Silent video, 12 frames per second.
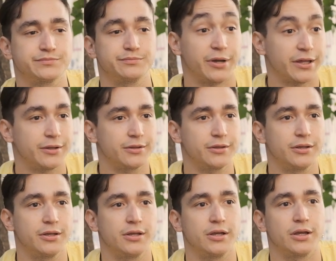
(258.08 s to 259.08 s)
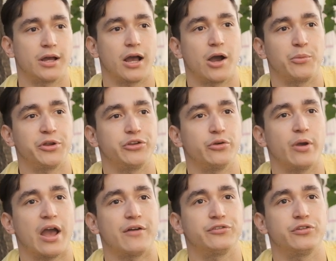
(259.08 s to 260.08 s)
But uh, we do
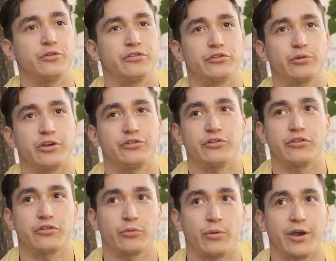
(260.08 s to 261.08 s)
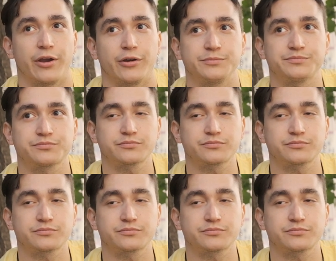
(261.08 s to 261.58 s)
have two situations where